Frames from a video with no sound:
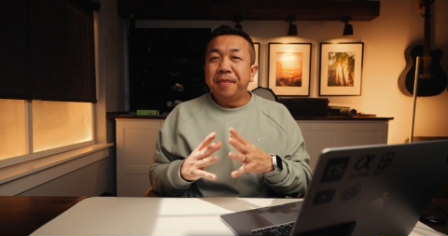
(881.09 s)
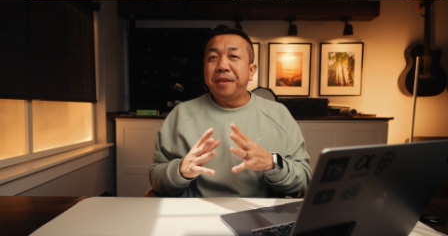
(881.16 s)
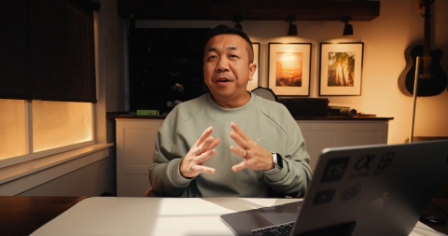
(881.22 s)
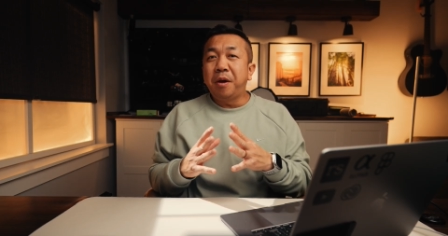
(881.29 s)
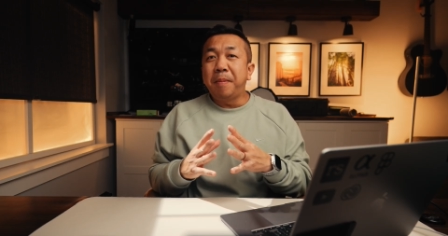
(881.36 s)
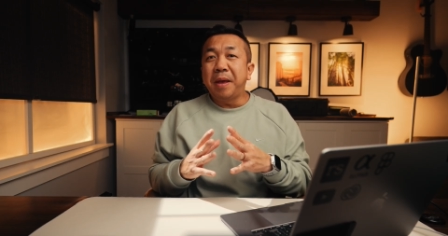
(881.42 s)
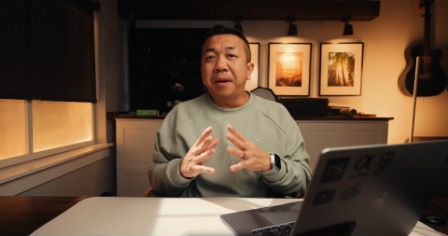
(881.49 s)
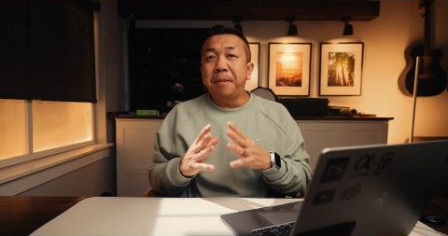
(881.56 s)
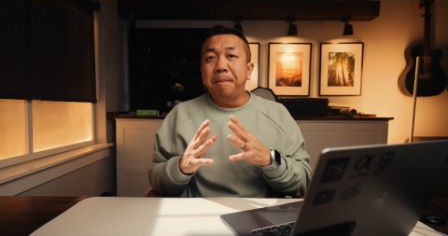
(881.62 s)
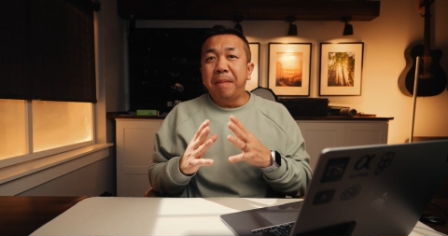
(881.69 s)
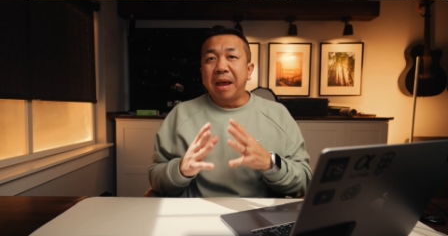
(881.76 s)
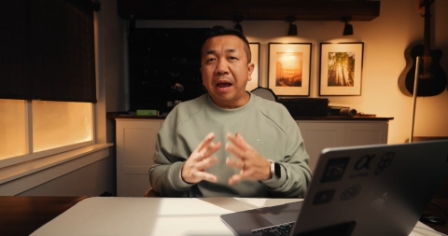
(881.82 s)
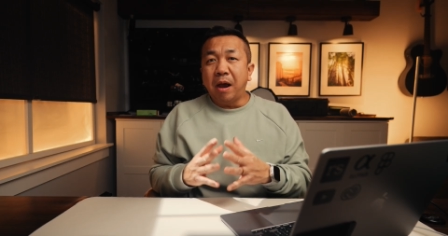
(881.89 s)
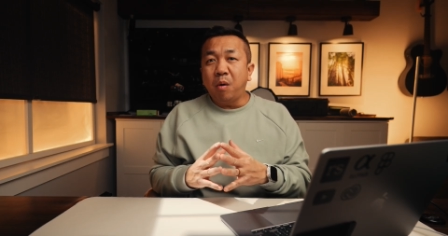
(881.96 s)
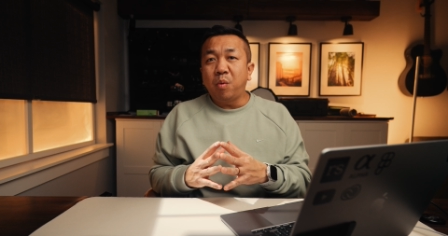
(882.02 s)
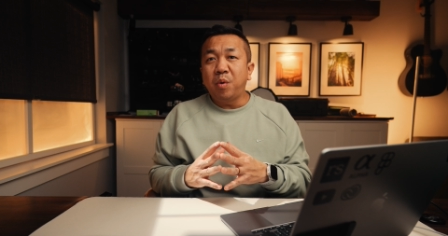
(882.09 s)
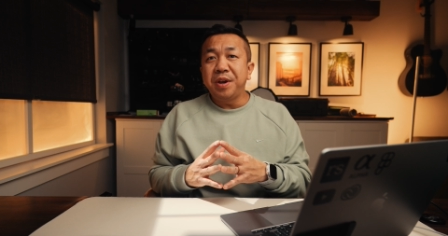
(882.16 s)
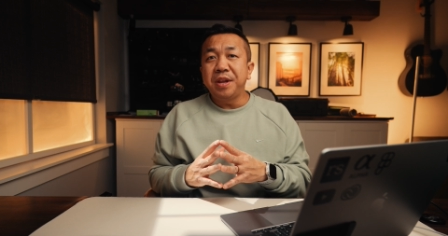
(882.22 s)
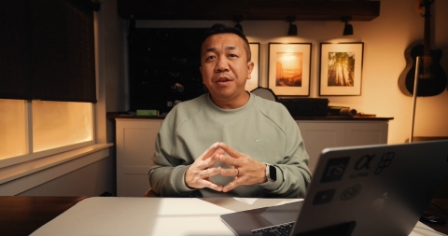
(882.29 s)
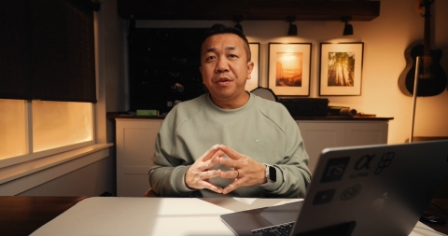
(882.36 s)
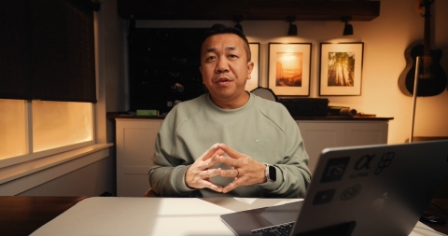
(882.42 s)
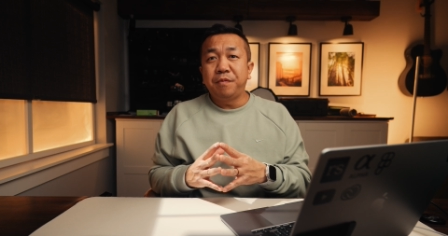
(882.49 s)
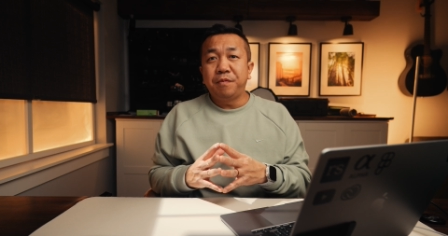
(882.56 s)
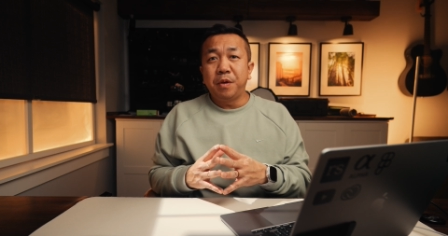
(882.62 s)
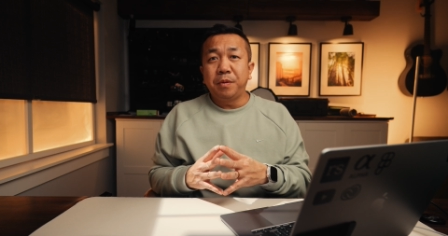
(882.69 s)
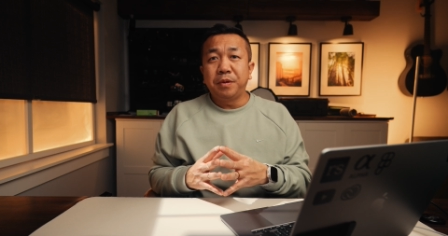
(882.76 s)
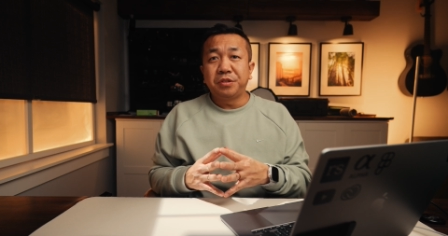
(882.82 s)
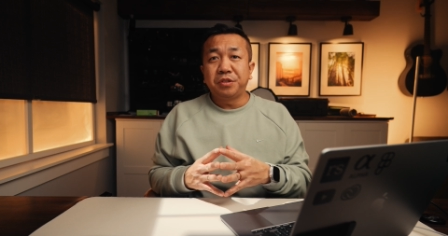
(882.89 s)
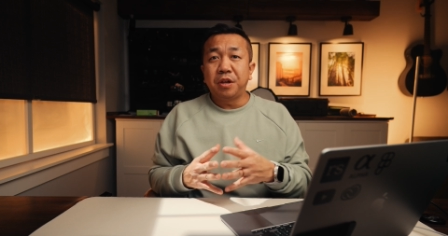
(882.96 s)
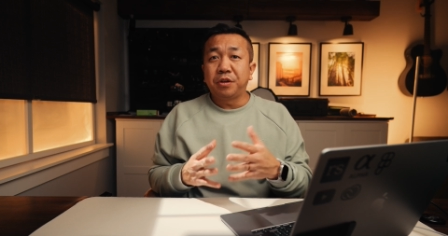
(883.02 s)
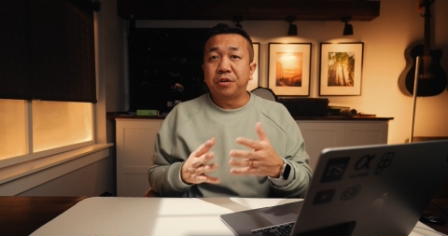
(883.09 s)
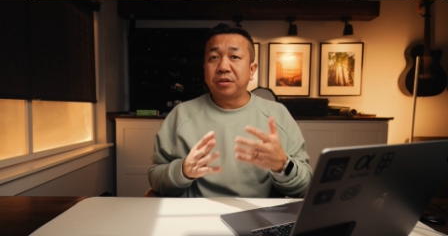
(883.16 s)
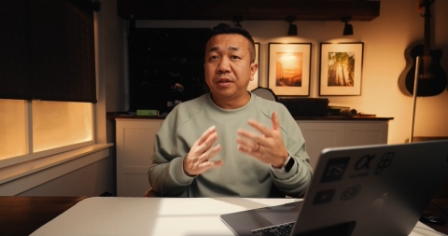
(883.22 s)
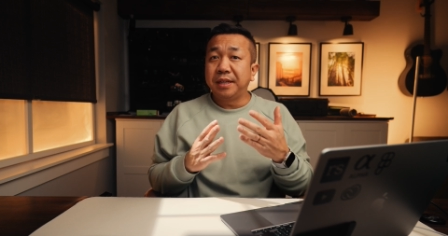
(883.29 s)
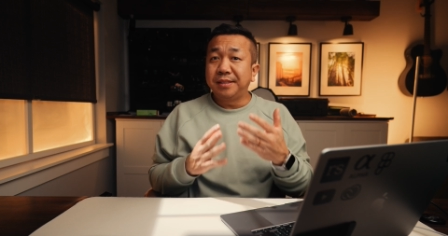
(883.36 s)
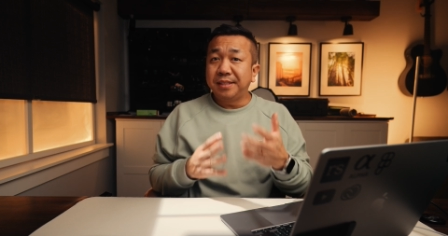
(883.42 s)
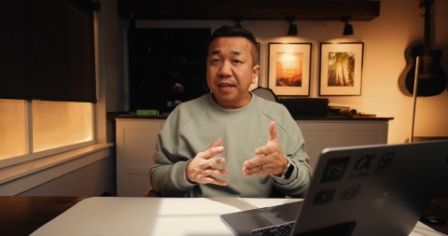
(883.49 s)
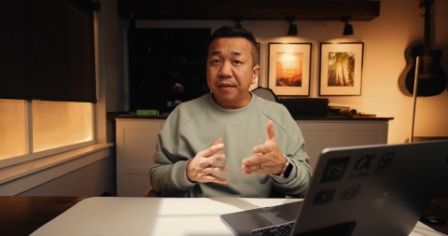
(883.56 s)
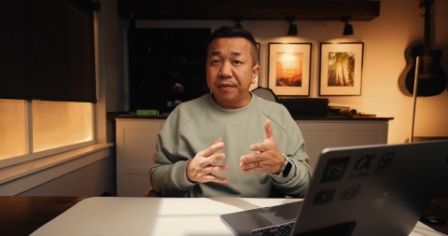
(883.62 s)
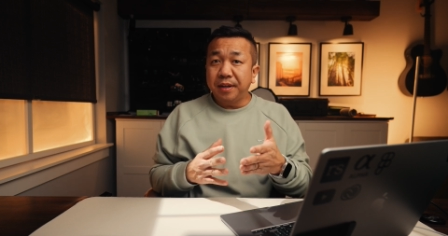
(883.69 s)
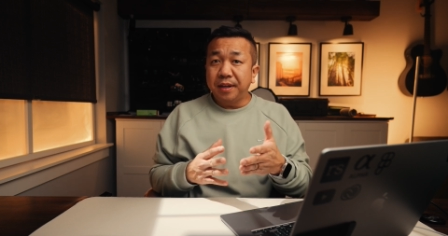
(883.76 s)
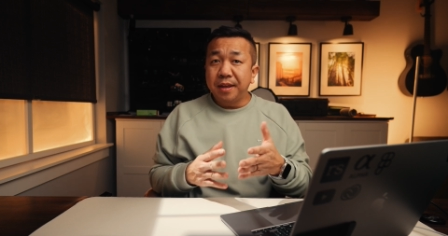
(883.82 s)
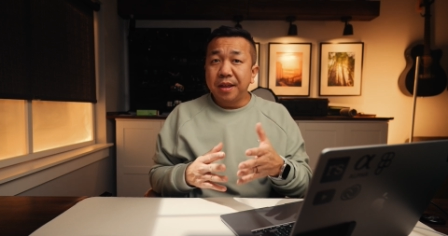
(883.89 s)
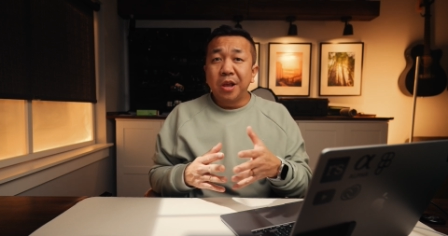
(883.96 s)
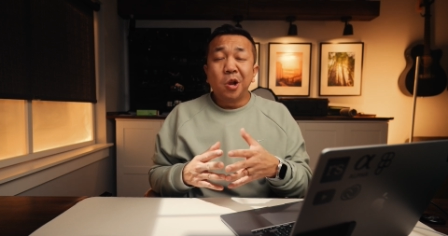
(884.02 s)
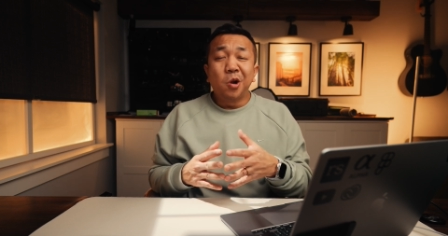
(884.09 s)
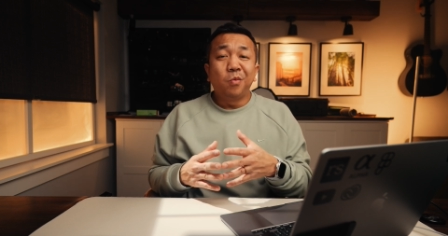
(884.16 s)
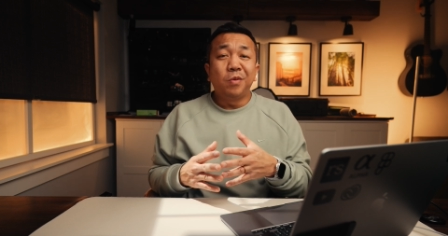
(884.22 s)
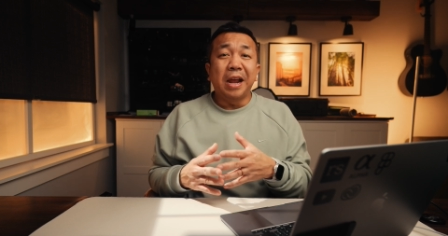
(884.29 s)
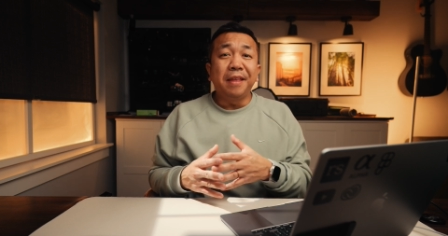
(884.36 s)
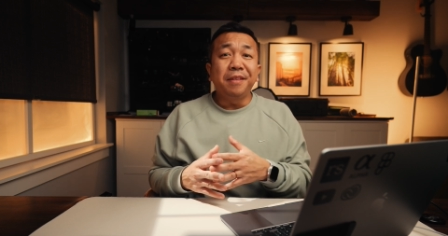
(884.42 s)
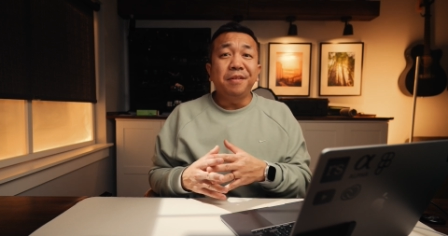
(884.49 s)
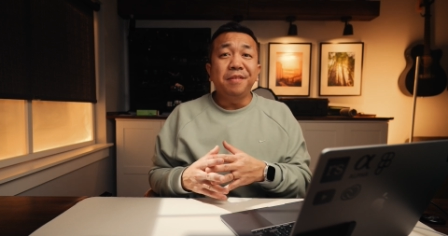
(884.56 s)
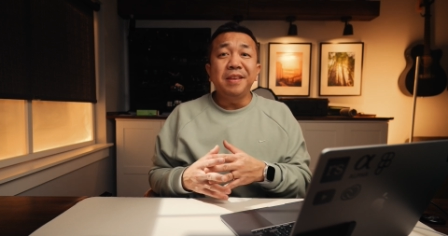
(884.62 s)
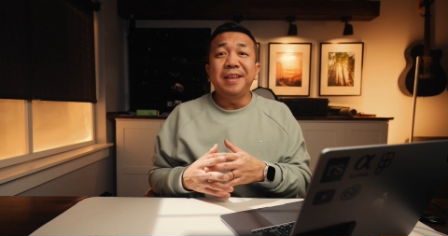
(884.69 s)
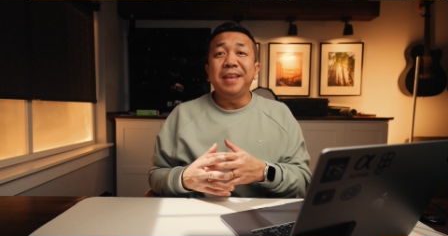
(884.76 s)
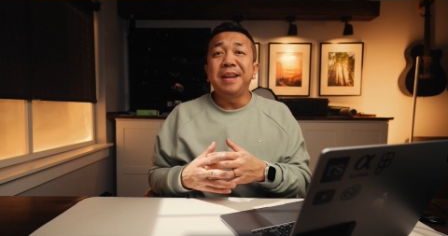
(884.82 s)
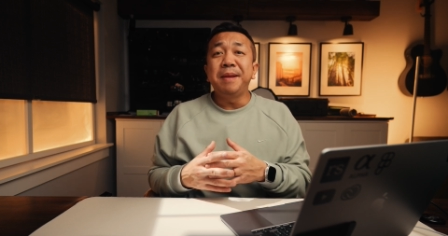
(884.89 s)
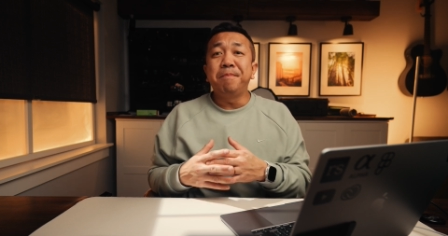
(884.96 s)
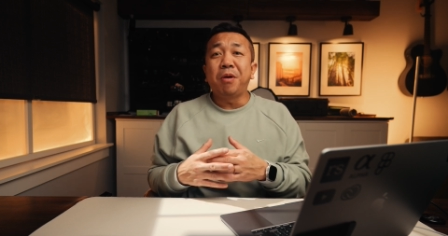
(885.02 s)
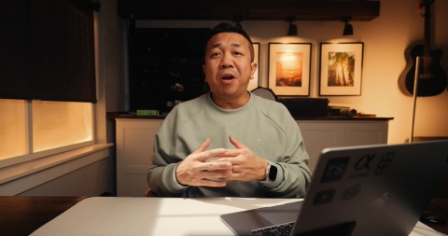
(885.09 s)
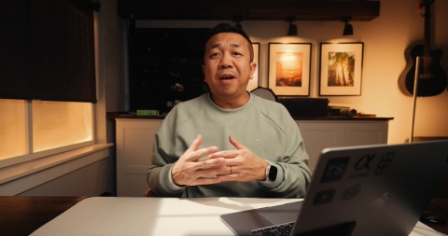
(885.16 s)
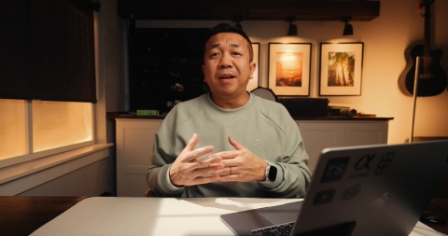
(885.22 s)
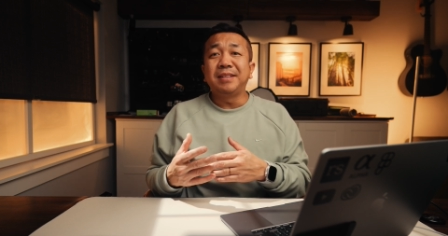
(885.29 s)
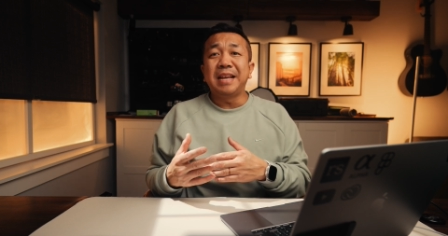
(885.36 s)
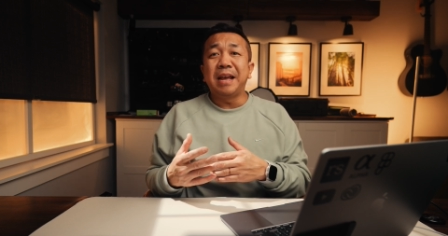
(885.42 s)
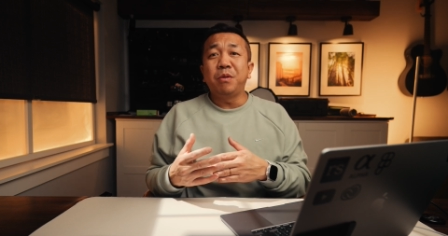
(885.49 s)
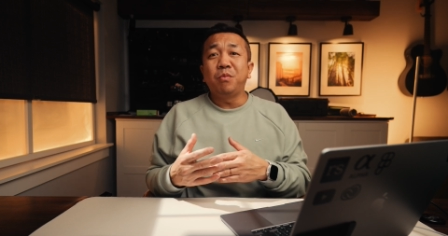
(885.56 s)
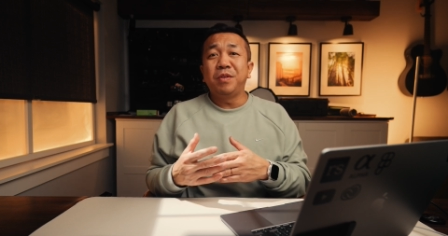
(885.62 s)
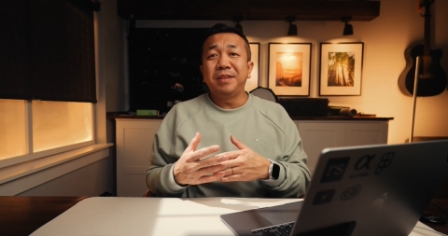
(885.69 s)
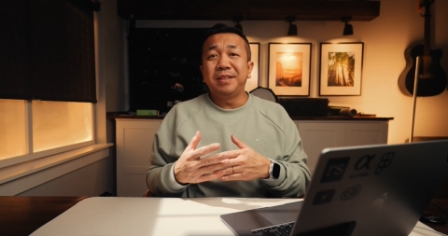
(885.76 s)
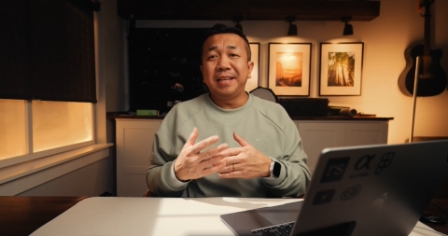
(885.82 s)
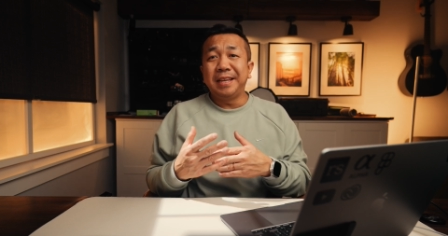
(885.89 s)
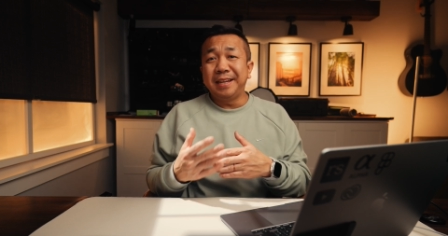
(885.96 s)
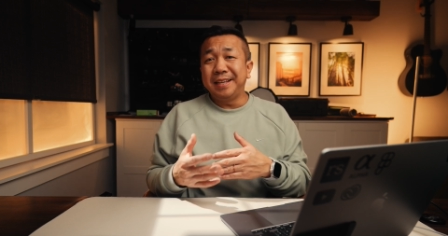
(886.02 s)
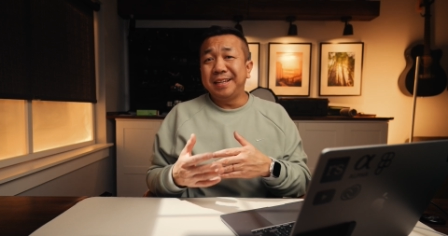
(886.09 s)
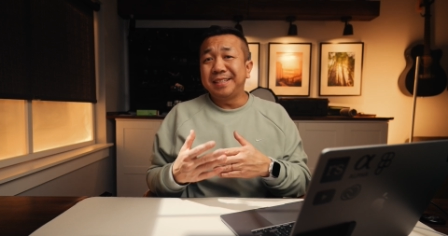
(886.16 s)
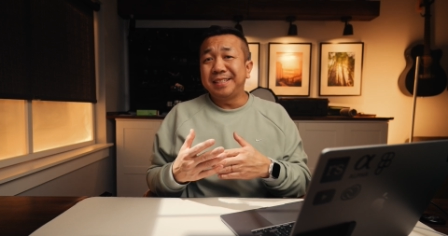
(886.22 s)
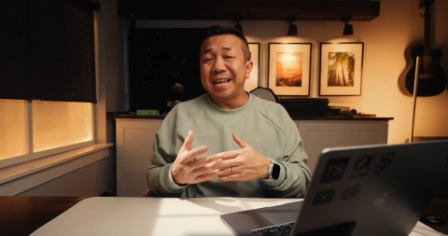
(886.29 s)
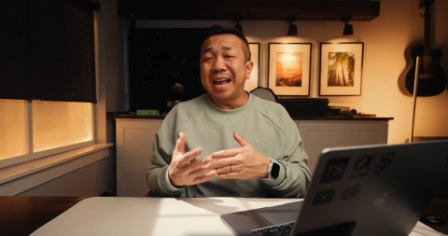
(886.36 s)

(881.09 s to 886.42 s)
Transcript: They're about empowering you to focus on creativity rather than getting bogged down with tedious